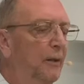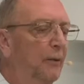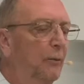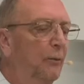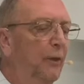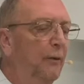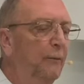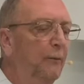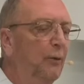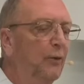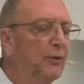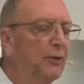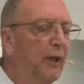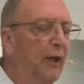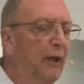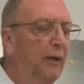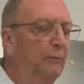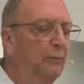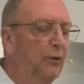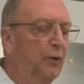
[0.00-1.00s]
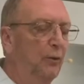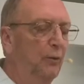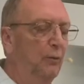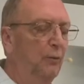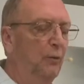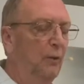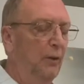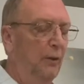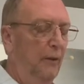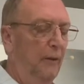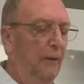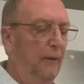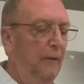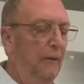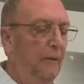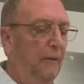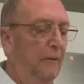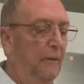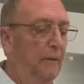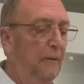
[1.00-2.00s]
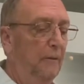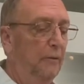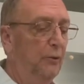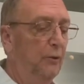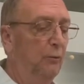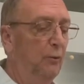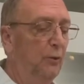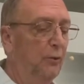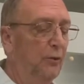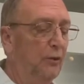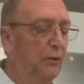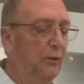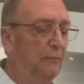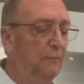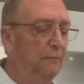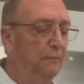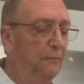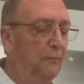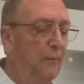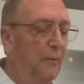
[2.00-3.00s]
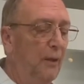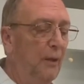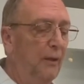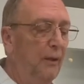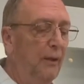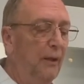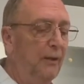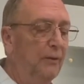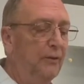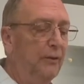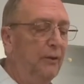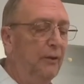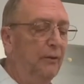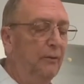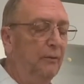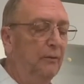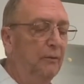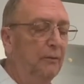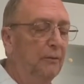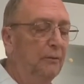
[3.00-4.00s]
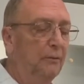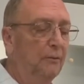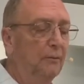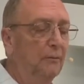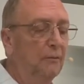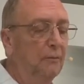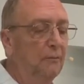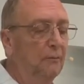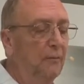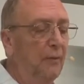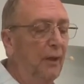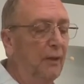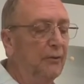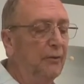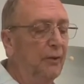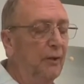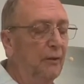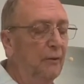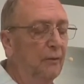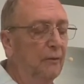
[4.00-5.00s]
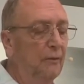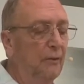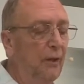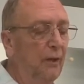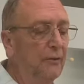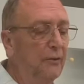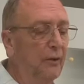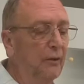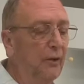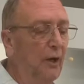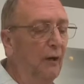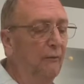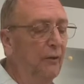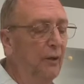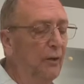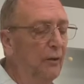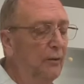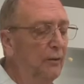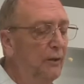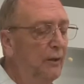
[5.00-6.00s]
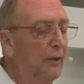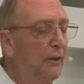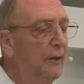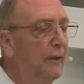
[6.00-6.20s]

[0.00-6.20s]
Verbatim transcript: When he first came to Jerusalem as, their, as, a, as a governor,